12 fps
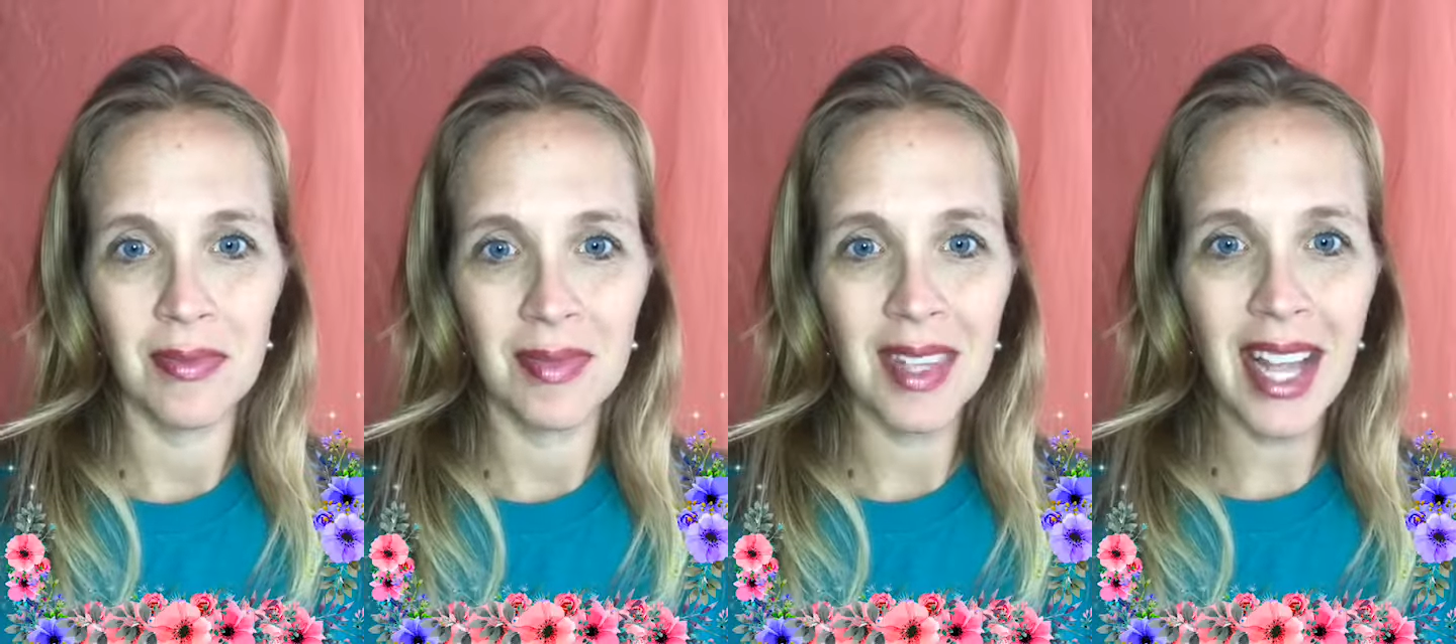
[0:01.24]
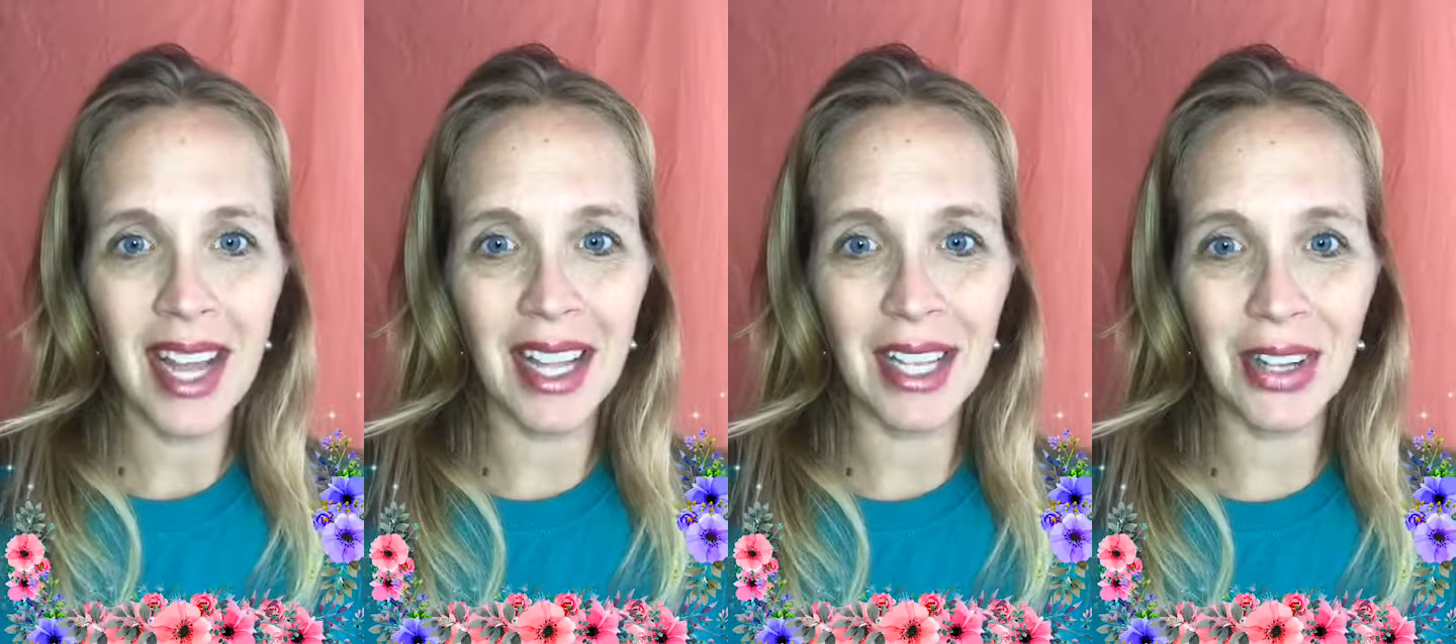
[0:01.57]

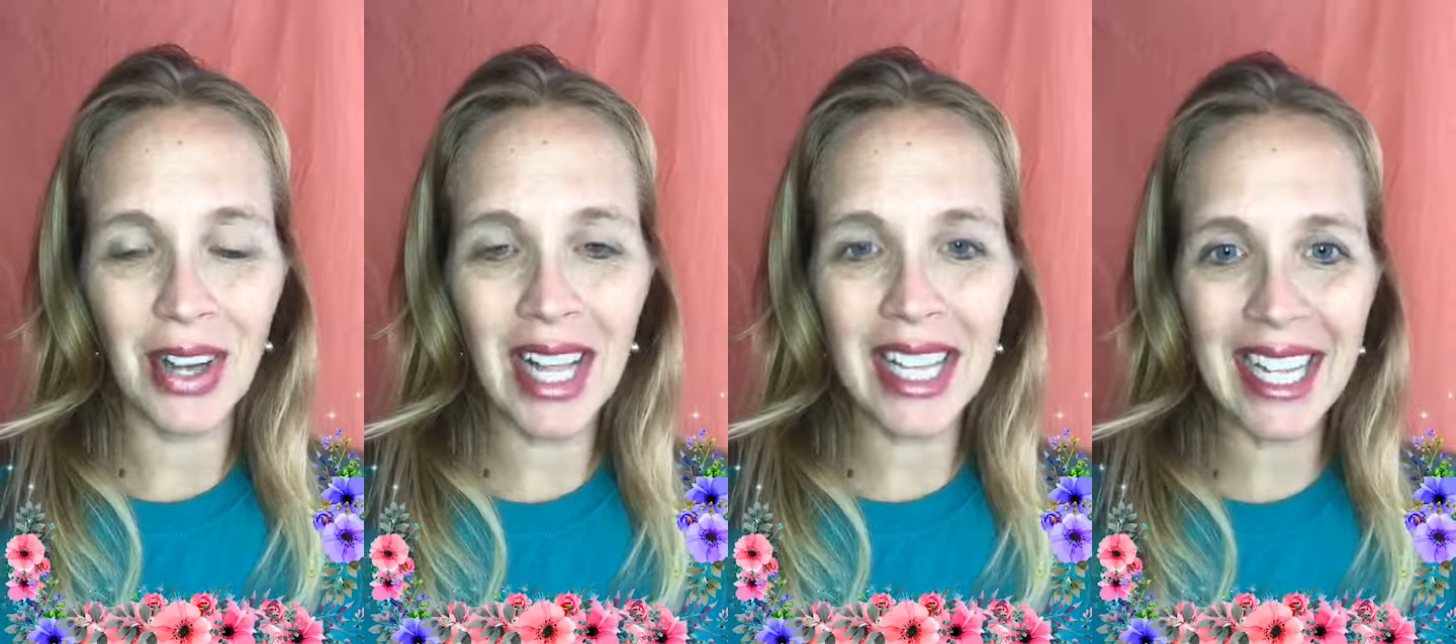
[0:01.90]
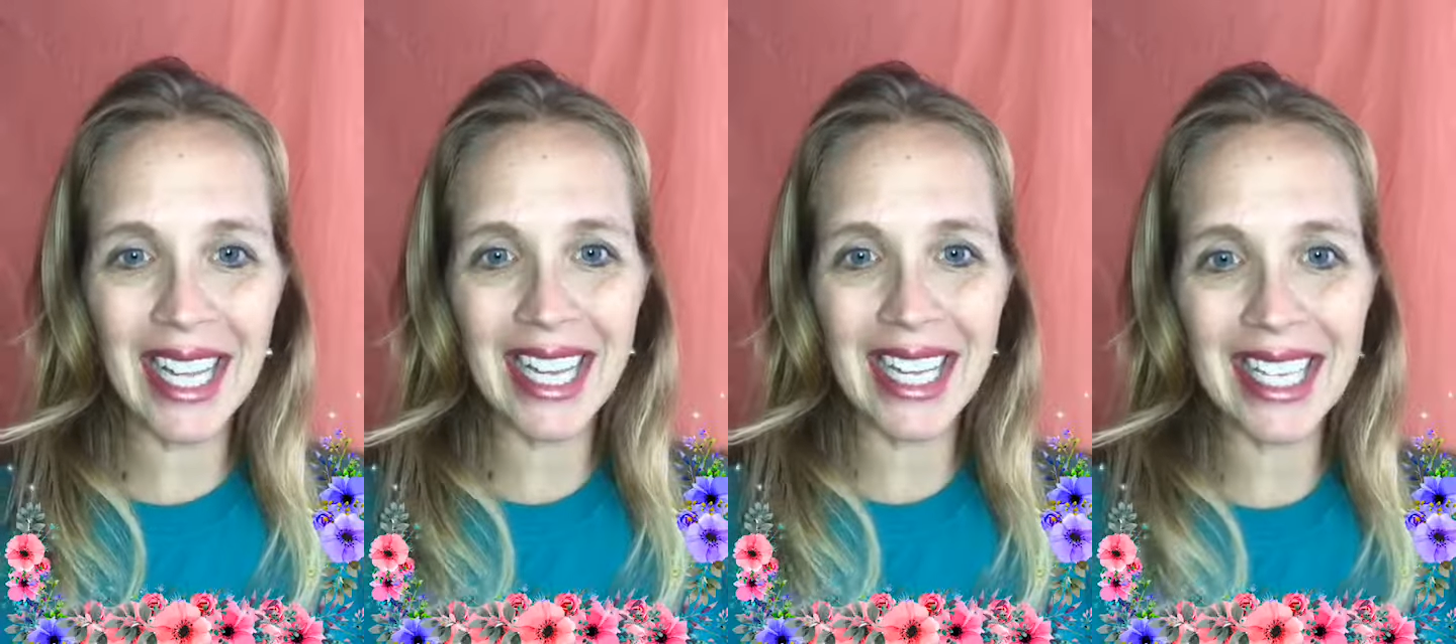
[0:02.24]
Aloha,
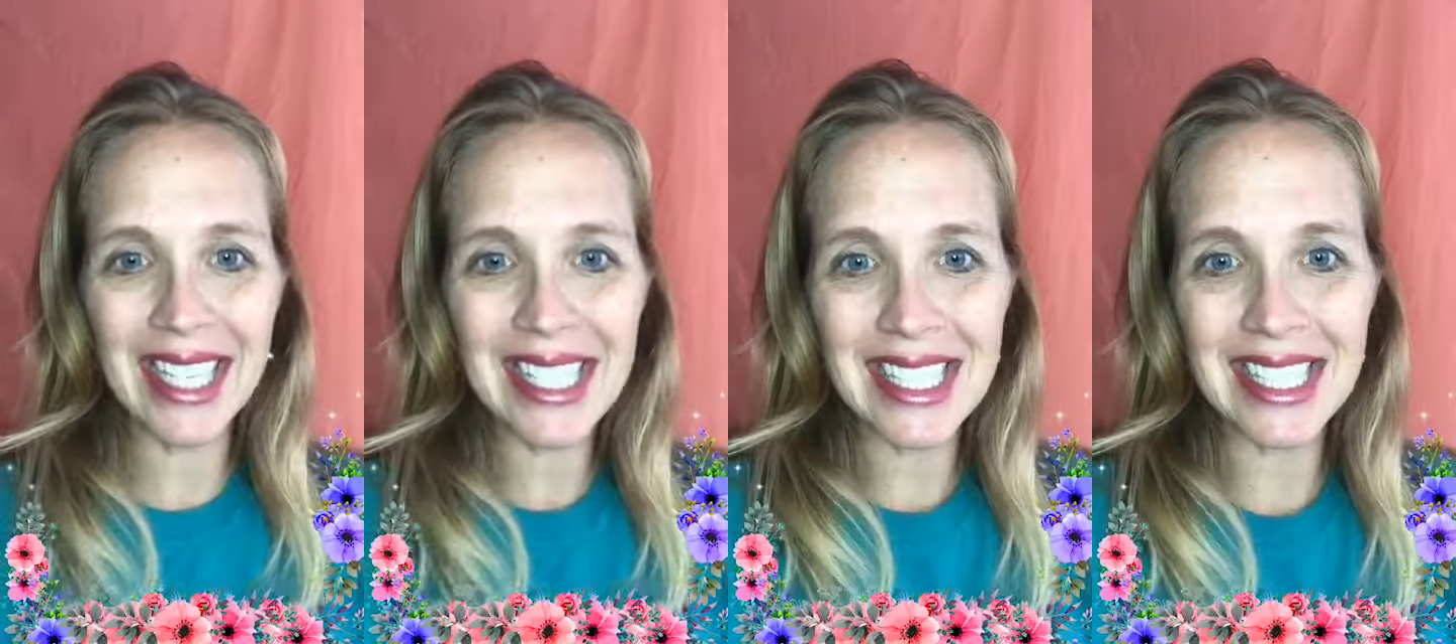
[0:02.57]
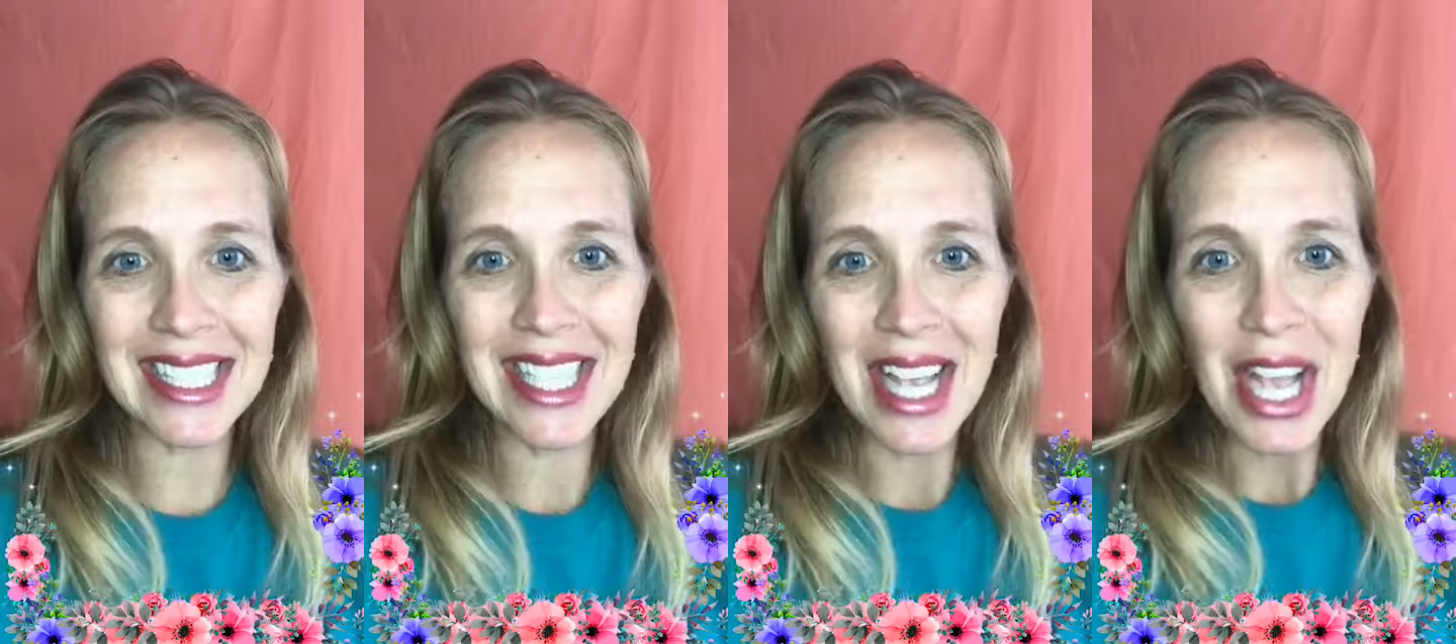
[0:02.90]
ladies.
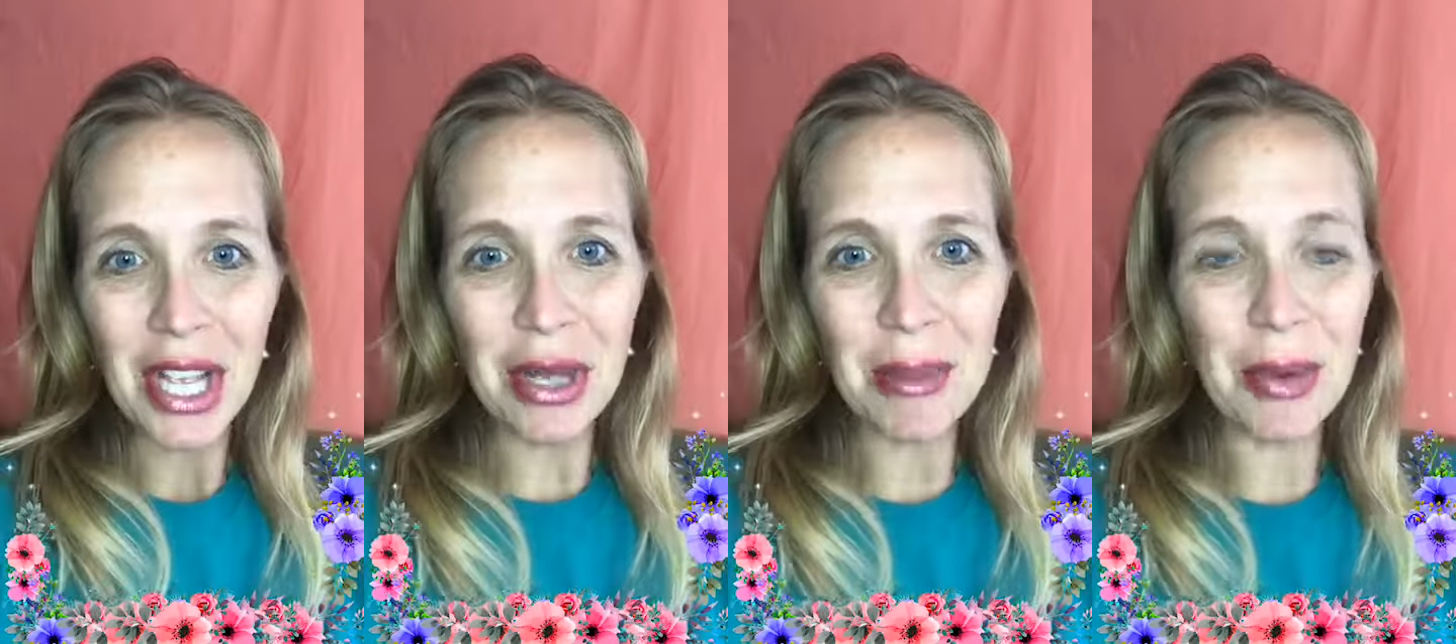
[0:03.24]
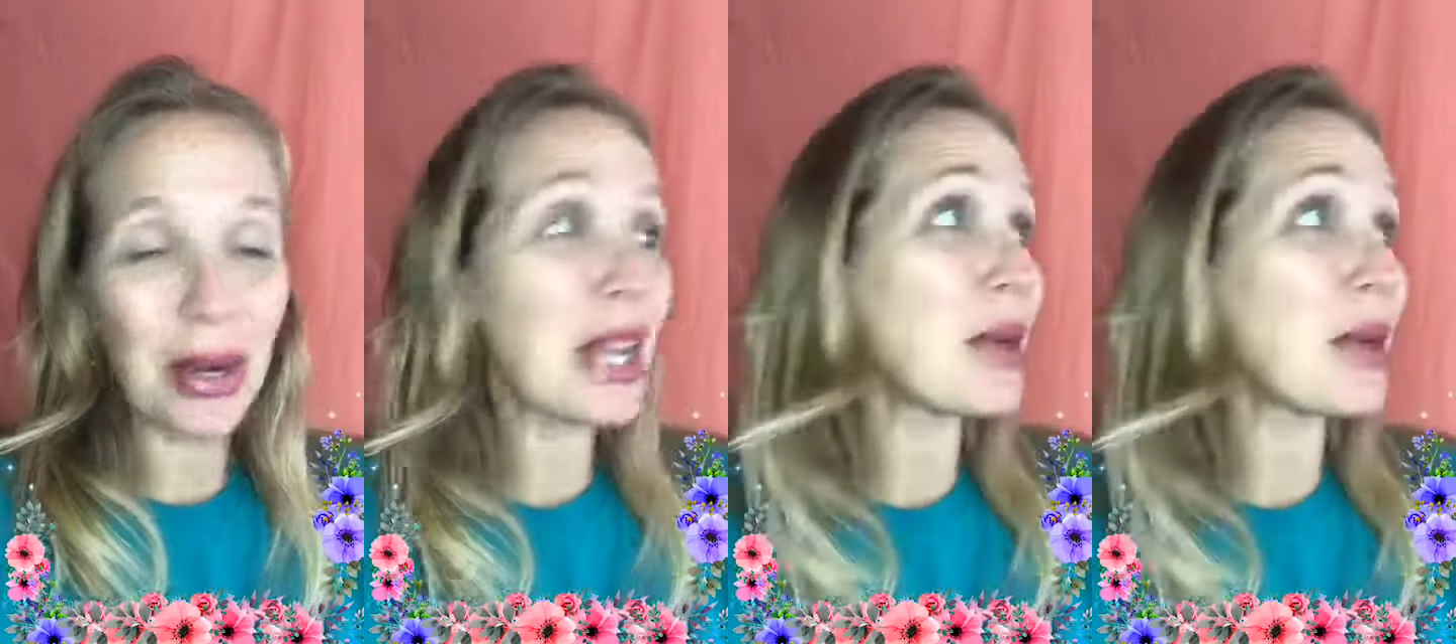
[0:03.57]
Good morning.